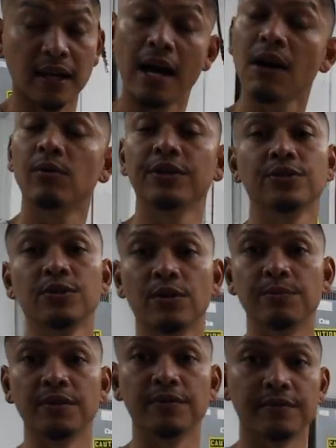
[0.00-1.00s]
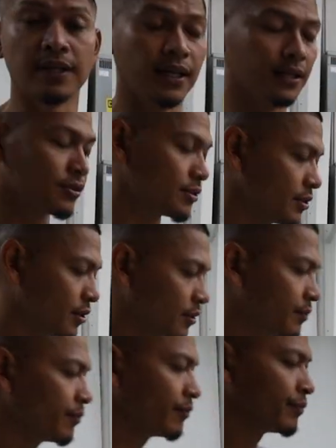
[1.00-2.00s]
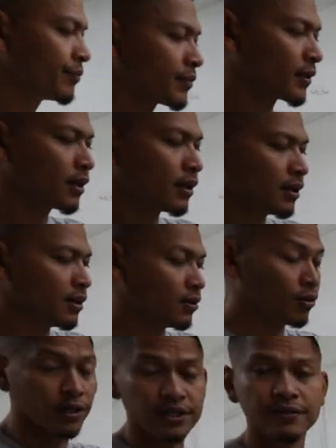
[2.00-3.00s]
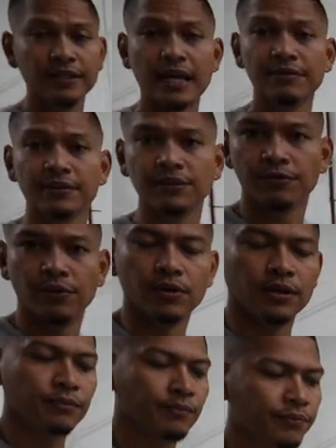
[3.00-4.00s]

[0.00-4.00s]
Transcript: I wanted to go B58 because or even N54.